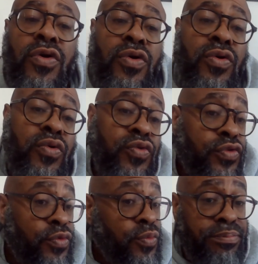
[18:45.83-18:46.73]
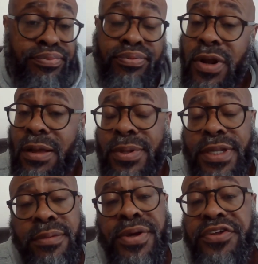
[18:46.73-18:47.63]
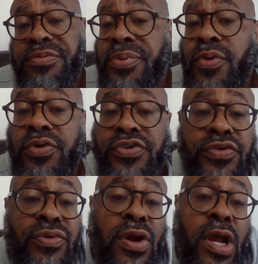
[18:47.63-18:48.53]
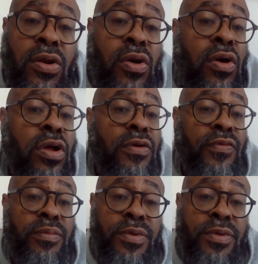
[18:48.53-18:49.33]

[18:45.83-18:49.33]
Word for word: who's probably the best pure shooter out of all of them.